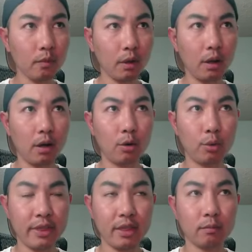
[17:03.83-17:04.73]

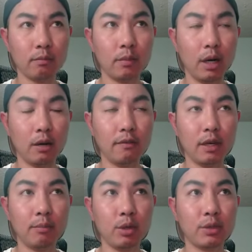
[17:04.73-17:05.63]
rhythm of
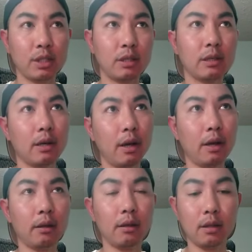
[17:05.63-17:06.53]
music
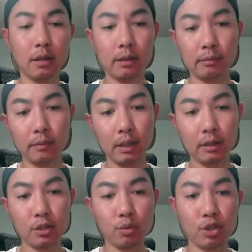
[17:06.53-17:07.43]
and
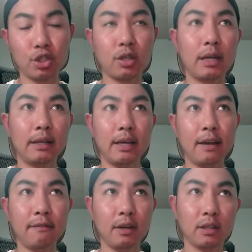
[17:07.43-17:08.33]
switch the light
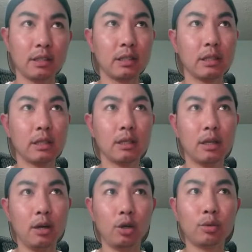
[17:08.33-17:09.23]
up
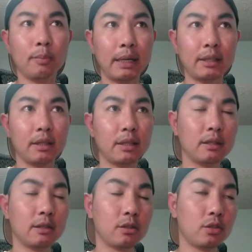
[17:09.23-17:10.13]
automatically.
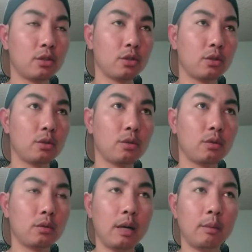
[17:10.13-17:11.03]
So I'm
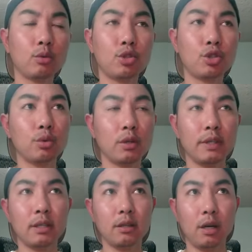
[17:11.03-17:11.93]
going to show you a video
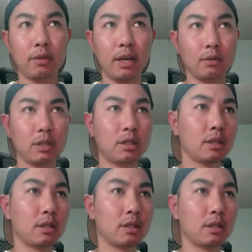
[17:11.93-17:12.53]
how that works.